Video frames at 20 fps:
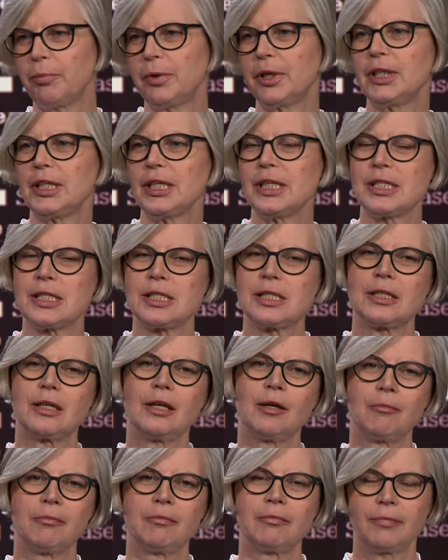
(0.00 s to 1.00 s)
but it's
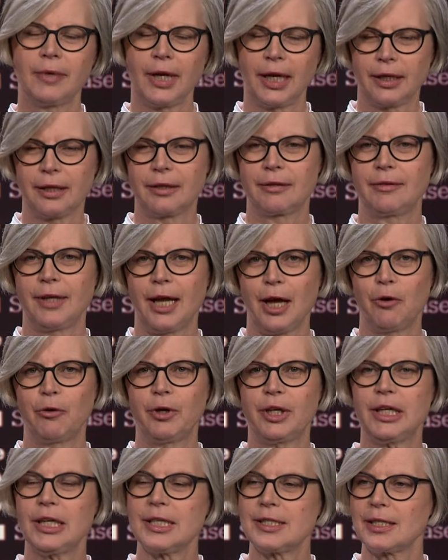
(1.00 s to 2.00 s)
um, like now
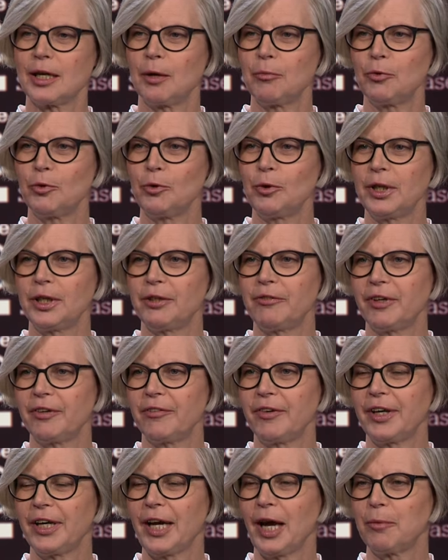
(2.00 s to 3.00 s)
in Istanbul, and we're
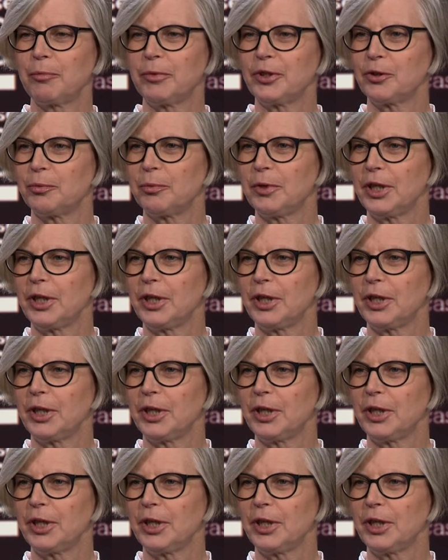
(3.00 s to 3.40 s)
very happy to mm-hmm.